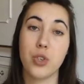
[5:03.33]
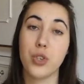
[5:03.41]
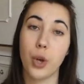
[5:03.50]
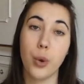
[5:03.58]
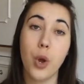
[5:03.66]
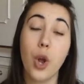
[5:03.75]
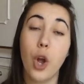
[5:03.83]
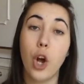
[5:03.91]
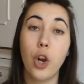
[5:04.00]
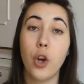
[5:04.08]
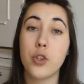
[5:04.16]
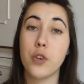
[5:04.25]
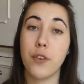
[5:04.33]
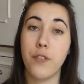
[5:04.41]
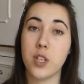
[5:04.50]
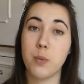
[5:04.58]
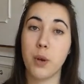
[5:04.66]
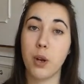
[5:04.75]
So a lot of
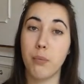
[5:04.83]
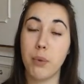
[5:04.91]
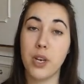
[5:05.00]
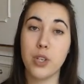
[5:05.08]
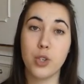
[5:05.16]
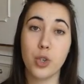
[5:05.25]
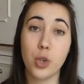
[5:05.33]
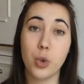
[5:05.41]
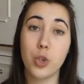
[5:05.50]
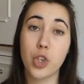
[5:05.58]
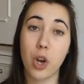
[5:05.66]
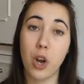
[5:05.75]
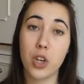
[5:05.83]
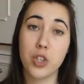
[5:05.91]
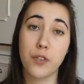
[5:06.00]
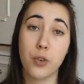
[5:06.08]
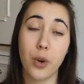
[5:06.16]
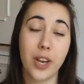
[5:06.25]
investment companies do charge
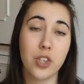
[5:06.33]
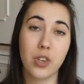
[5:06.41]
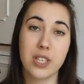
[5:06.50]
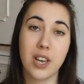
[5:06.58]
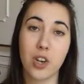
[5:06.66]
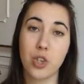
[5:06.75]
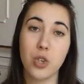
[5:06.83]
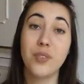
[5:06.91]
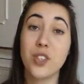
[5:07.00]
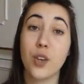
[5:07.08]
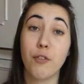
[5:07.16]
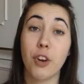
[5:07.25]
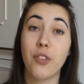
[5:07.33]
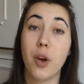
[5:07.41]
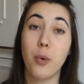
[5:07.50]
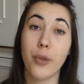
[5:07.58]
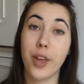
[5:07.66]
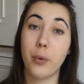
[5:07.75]
for a transaction. So for
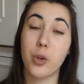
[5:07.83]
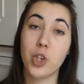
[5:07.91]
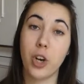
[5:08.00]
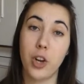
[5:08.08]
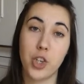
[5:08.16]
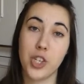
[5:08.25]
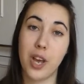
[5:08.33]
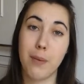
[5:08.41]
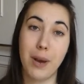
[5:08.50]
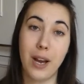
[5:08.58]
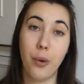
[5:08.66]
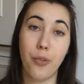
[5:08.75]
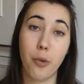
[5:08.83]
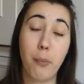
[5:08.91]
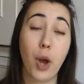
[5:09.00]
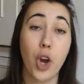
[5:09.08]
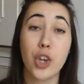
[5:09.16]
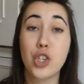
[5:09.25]
example, they will charge £10
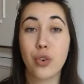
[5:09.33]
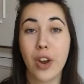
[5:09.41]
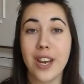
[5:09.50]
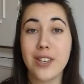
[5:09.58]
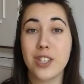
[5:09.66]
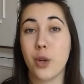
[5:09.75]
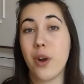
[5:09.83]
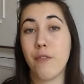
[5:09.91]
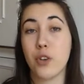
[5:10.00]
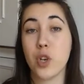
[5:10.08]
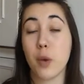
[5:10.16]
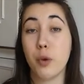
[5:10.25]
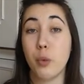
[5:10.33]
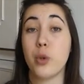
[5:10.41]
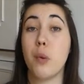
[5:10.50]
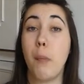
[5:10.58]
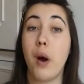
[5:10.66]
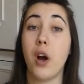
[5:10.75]
per trade. So every time you want
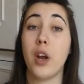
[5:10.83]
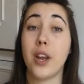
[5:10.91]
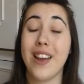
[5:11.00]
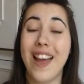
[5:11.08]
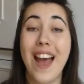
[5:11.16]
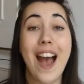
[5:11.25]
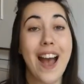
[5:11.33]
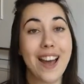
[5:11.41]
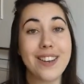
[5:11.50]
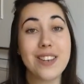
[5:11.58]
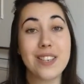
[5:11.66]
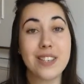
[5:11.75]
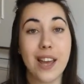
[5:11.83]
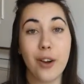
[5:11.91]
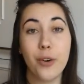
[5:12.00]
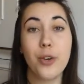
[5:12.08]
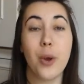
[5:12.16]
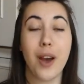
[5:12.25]
to buy and
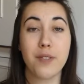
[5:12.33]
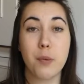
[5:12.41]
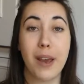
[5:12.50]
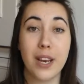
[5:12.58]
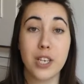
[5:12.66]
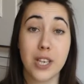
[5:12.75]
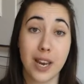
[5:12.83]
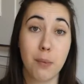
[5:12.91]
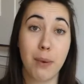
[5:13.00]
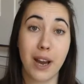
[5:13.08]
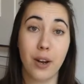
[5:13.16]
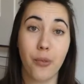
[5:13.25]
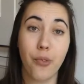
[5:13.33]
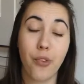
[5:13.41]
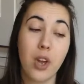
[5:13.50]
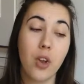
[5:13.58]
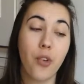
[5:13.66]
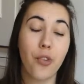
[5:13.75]
sell, you have to pay £10.
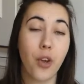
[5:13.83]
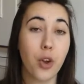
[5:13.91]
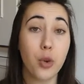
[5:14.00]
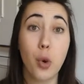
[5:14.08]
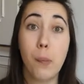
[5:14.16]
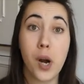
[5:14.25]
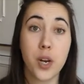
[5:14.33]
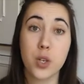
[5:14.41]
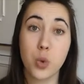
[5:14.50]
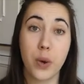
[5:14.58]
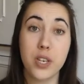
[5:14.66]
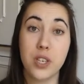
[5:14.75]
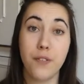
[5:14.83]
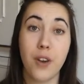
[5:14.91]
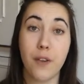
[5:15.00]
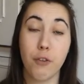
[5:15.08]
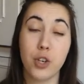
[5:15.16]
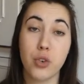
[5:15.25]
So you're minus 20 for
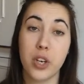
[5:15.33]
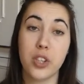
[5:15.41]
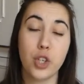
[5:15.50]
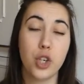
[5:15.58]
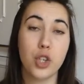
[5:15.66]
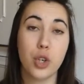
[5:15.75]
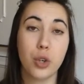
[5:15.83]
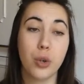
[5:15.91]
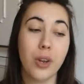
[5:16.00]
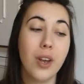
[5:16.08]
every trade that you do.